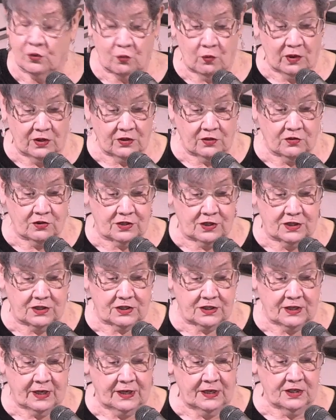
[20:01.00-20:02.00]
the wonders
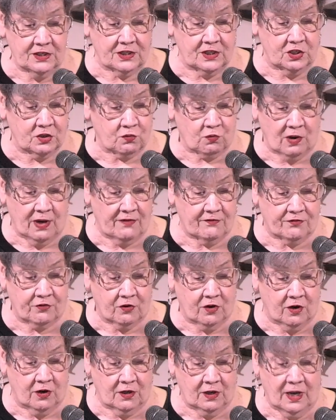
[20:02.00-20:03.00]
that science has wrought
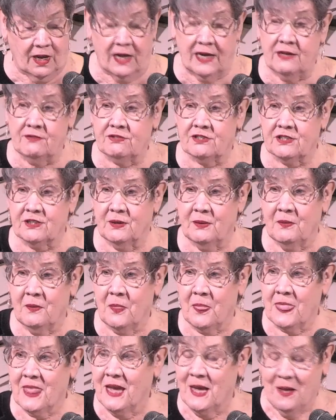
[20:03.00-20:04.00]
for our lives.
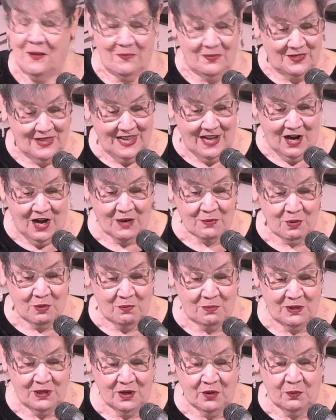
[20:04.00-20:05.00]
The
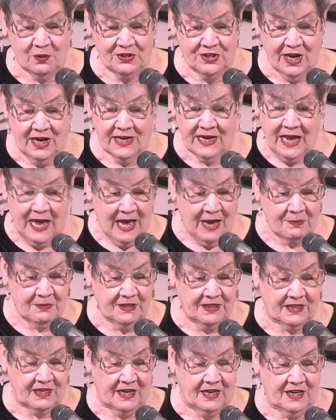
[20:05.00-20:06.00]
automobile will not
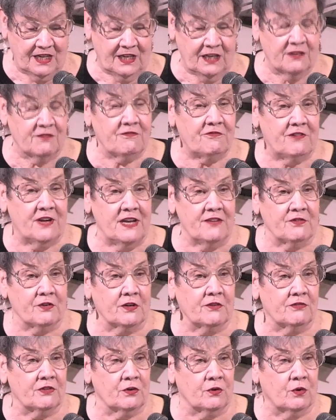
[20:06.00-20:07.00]
abdicate in
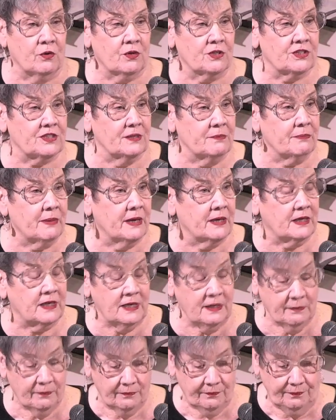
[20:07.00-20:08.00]
favor of the horse and
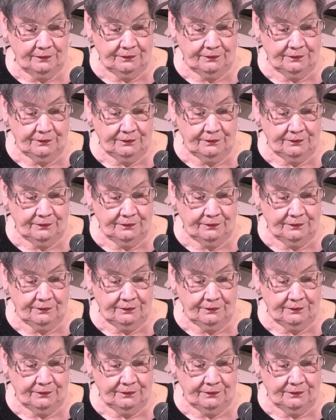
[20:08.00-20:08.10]
buggy,